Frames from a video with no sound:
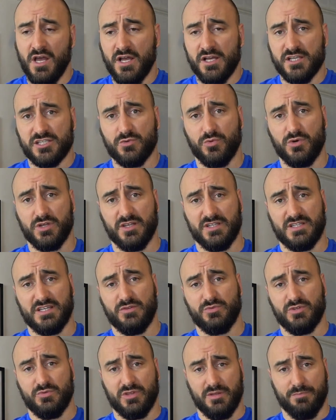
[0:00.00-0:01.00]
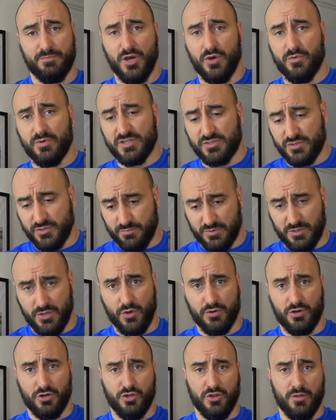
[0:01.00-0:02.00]
So what they did with the boat is you
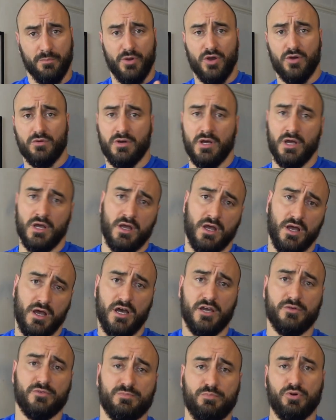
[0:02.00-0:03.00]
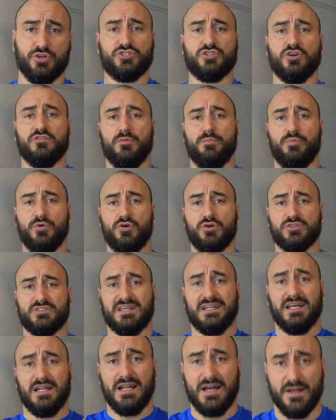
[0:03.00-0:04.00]
go along the boat. I was pushed overboard
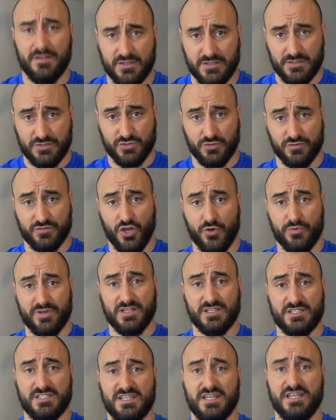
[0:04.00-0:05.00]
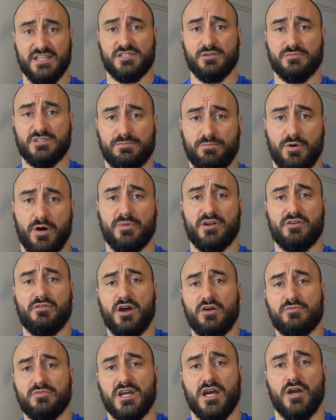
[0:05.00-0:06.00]
to sort of go in the sea. So I'm just bombing
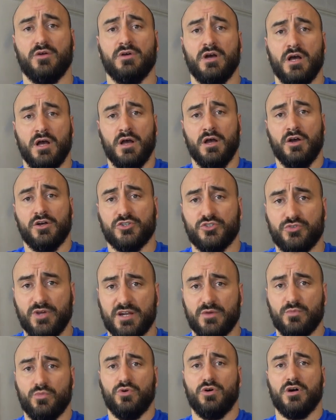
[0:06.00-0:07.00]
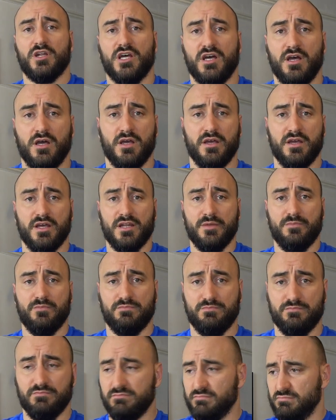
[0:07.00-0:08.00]
around now, treading water in the
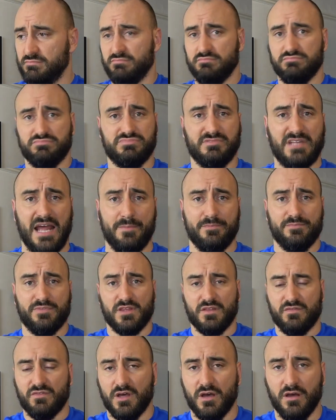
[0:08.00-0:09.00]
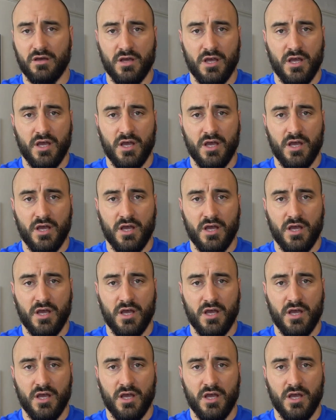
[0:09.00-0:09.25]
depth of the